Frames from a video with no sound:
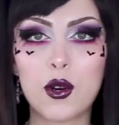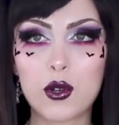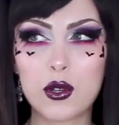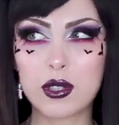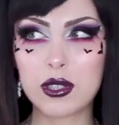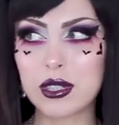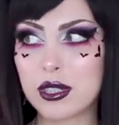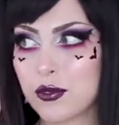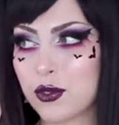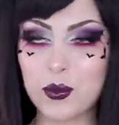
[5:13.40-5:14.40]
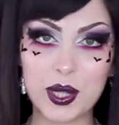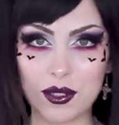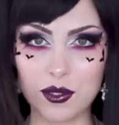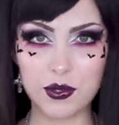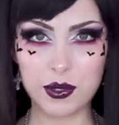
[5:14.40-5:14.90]
or for
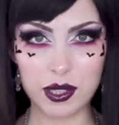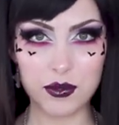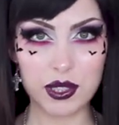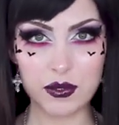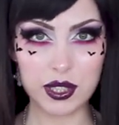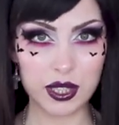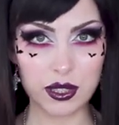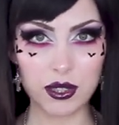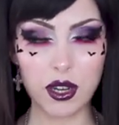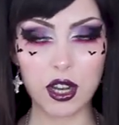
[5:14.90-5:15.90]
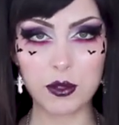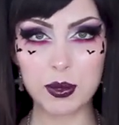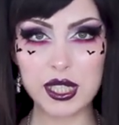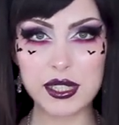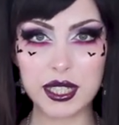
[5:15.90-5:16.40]
winter if you live in a very hot
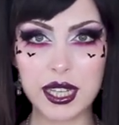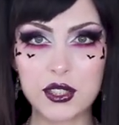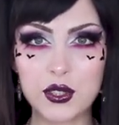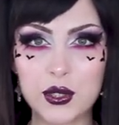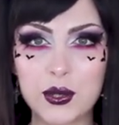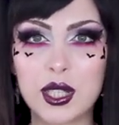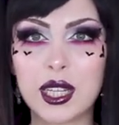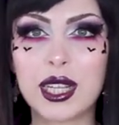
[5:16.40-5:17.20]
place like I do.